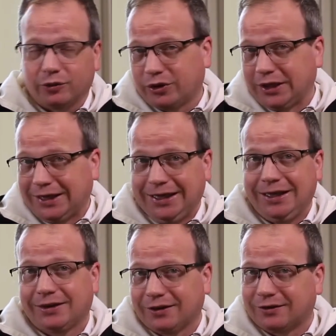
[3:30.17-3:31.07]
with the
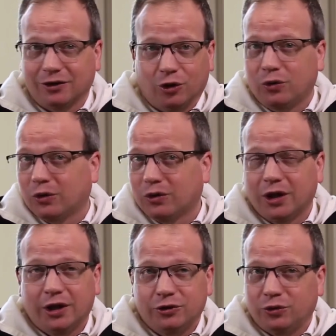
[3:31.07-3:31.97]
heat that's
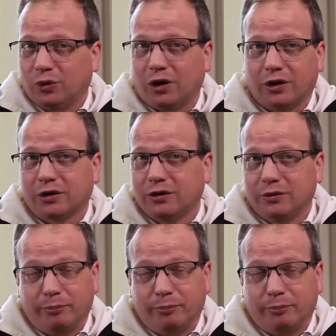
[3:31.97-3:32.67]
local to our